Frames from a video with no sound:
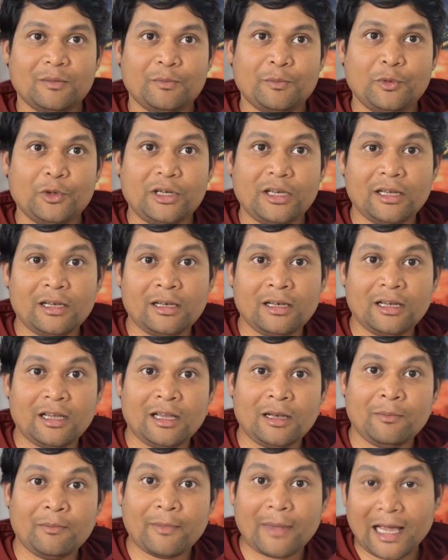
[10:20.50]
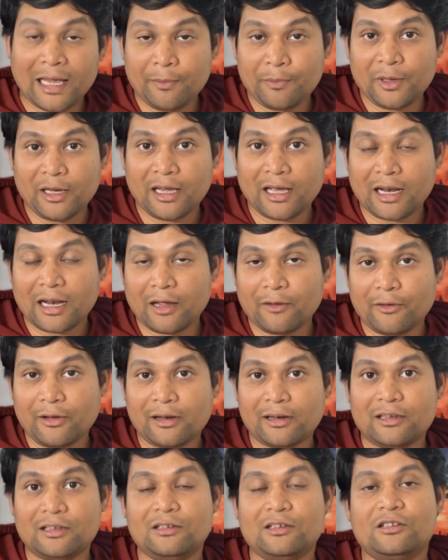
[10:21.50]
put in my
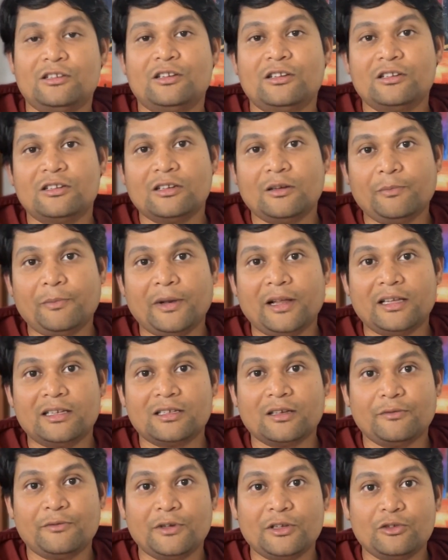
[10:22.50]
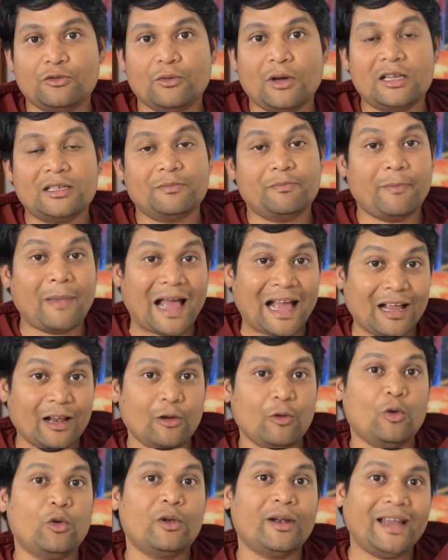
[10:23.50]
pre-arrival registration place of issue as
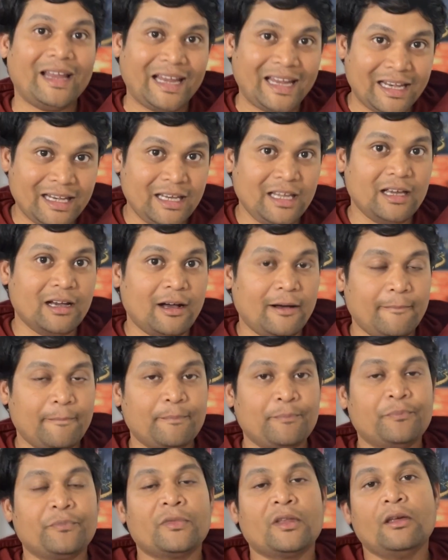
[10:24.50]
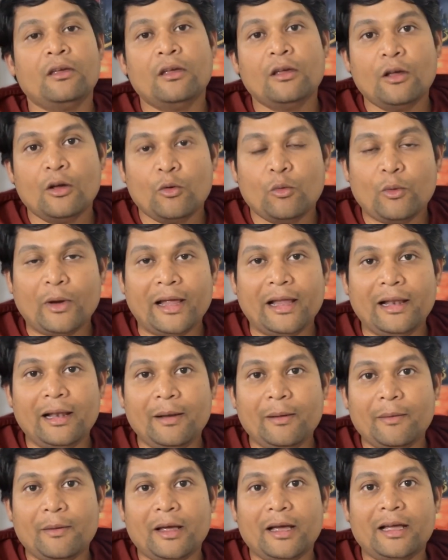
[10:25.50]
Bangalore, India.
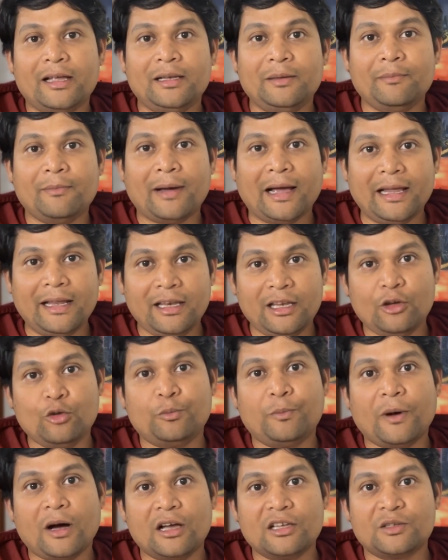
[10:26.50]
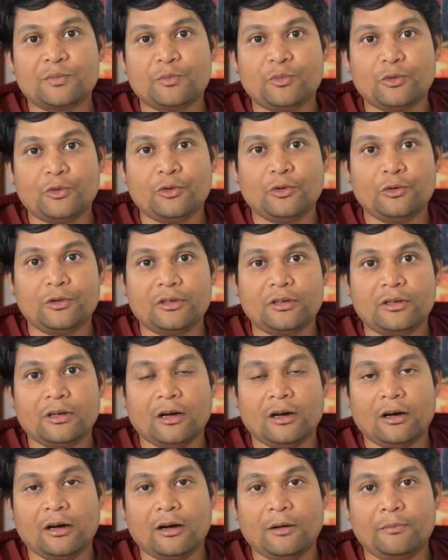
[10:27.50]
While in my new passport,
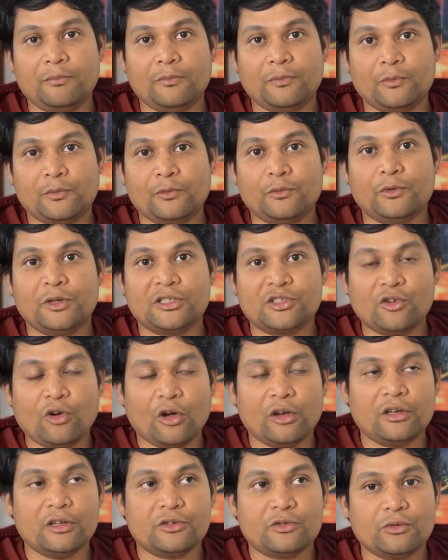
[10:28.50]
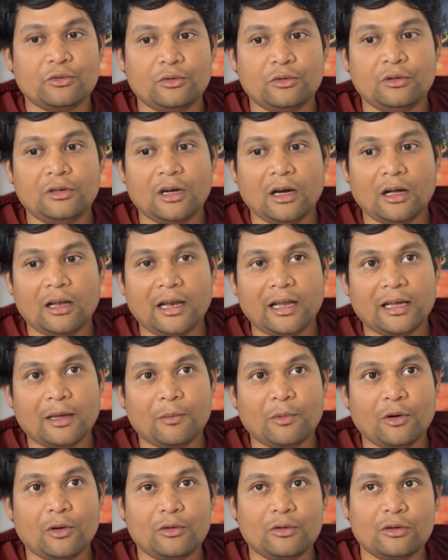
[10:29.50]
which got issued like
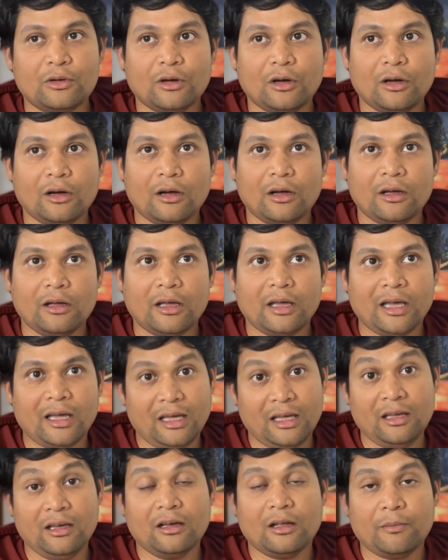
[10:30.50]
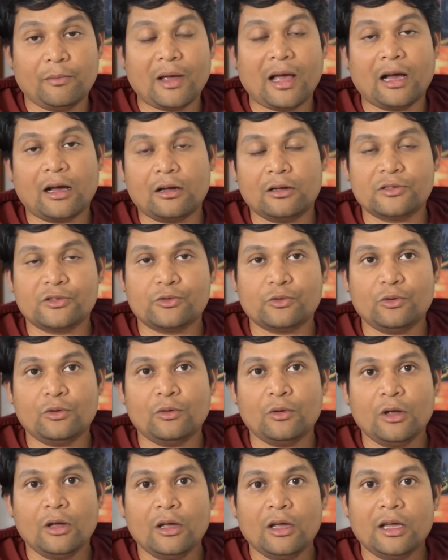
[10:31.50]
about a year back or
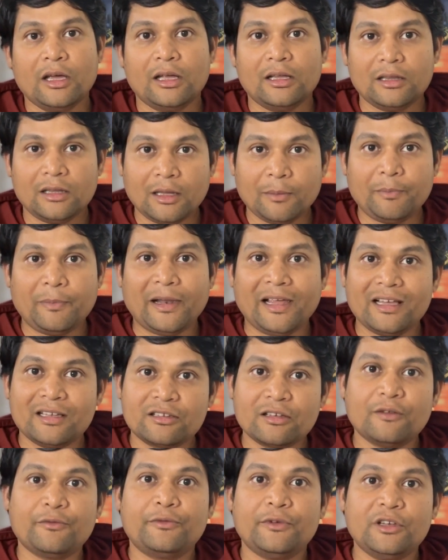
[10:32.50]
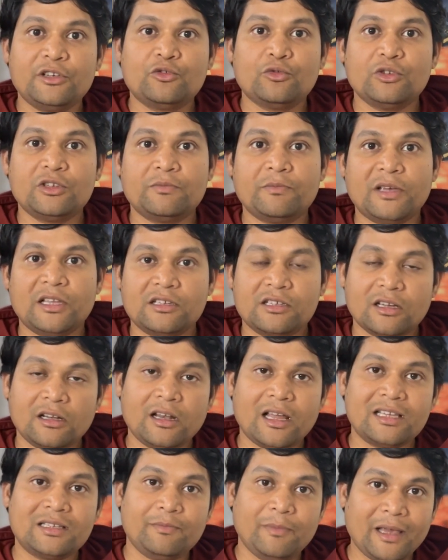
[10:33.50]
so, the place of issue is mentioned
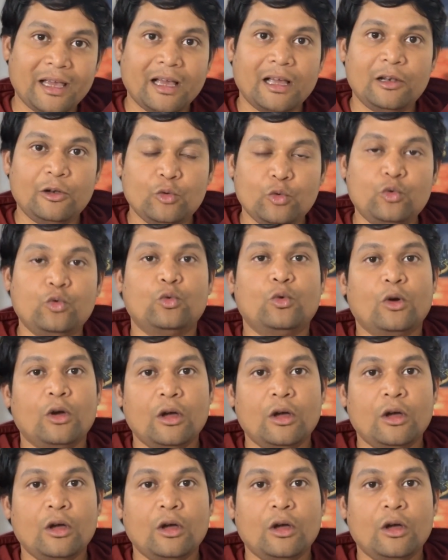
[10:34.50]
as Bengaluru.